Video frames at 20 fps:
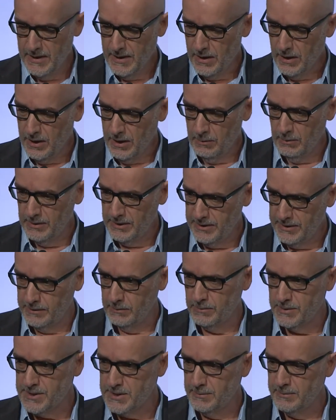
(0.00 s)
I want to deal
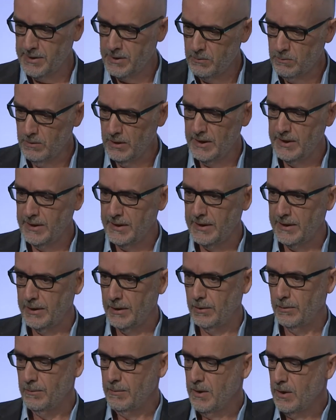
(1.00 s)
with somebody right
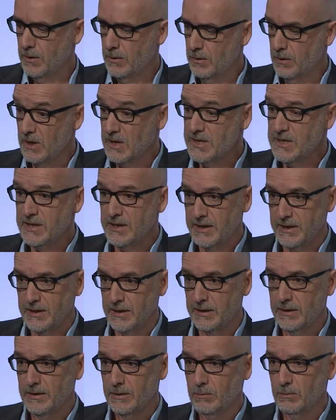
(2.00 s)
now, right
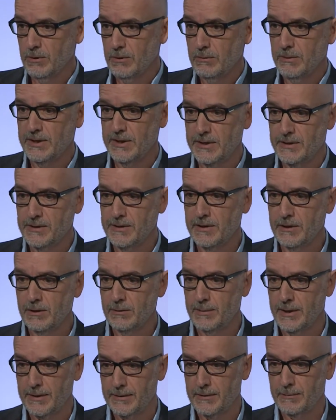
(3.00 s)
here. What do I need to know
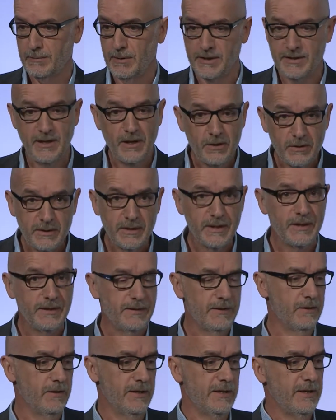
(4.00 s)
about them? I don't need
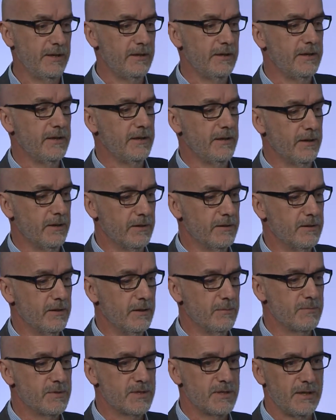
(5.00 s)
their identity 9
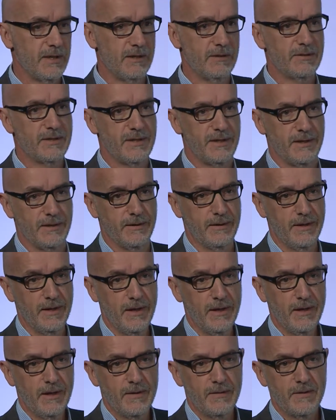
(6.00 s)
times out of 10.
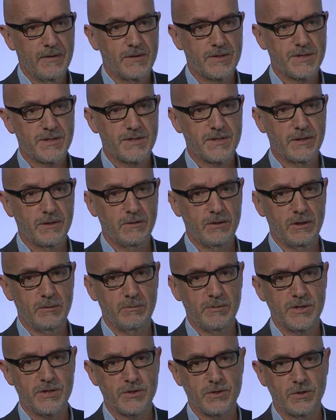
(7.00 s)
There is this
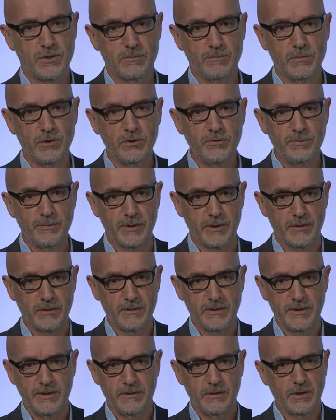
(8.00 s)
incredibly strong movement
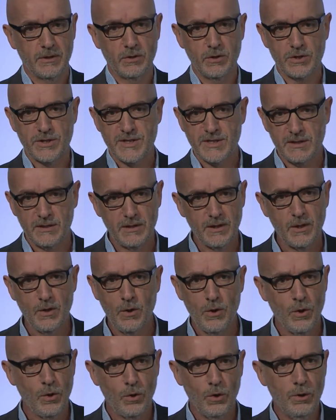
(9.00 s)
across
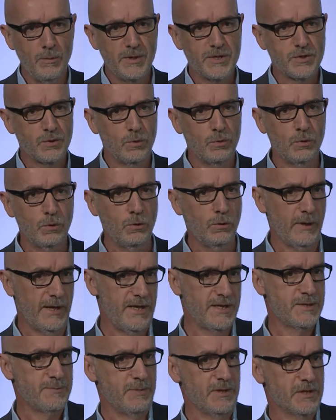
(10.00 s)
almost all
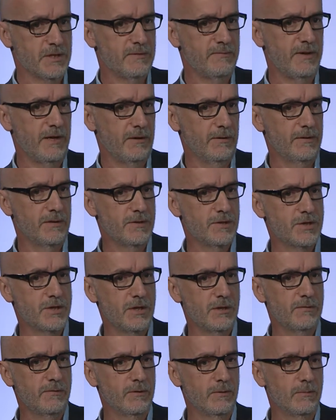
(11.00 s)
aspects of our industry,
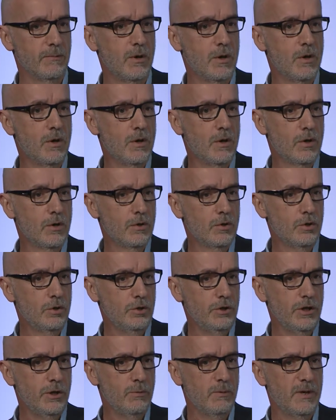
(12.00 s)
from who
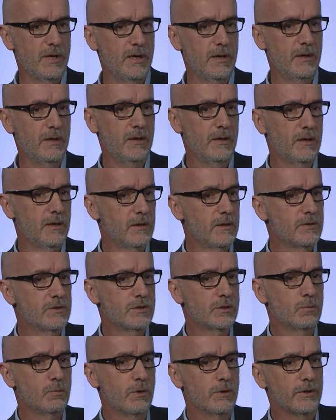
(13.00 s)
you are
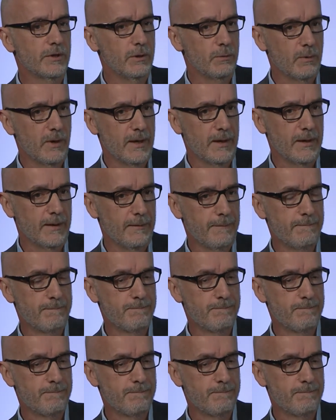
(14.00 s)
to what you are.